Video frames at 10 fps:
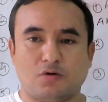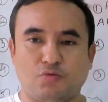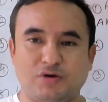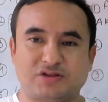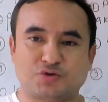
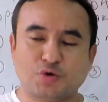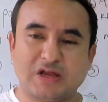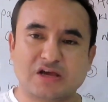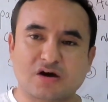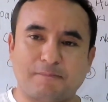with
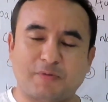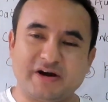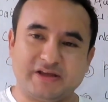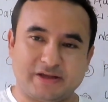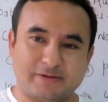swelling of
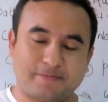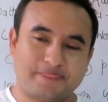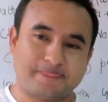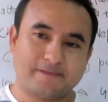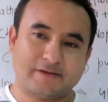body
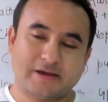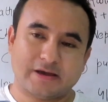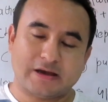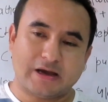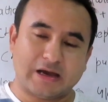
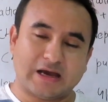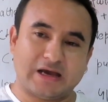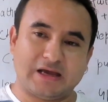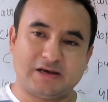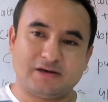
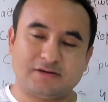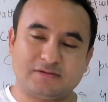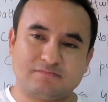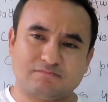and